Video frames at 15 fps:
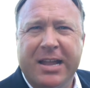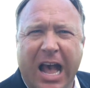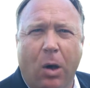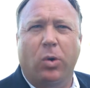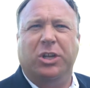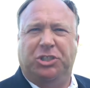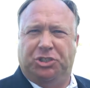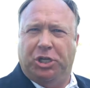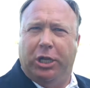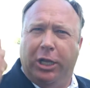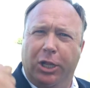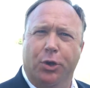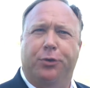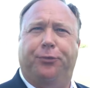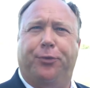I want to
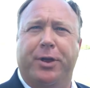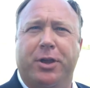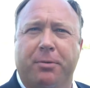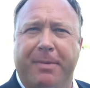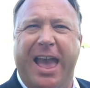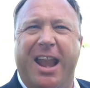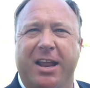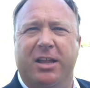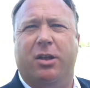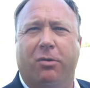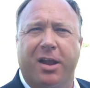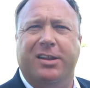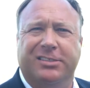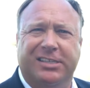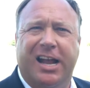salute free humanity in the
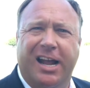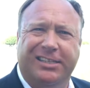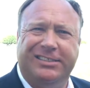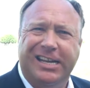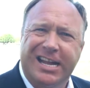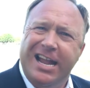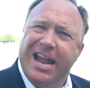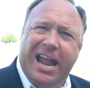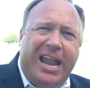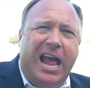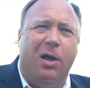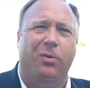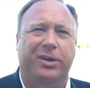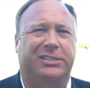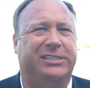Renaissance, and
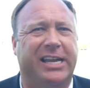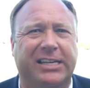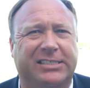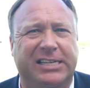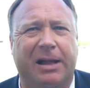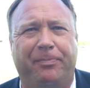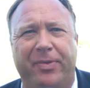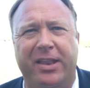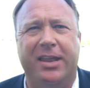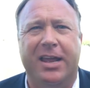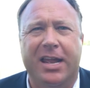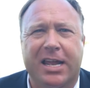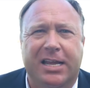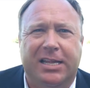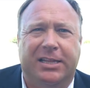I want to say something.
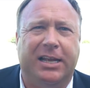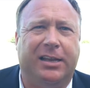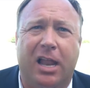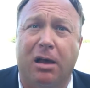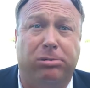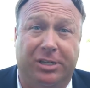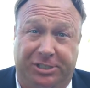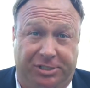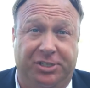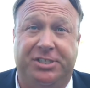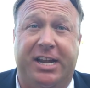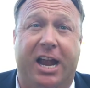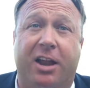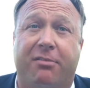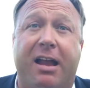The globalists are
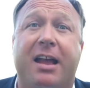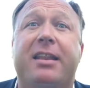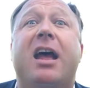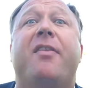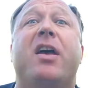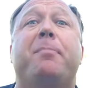scared right now.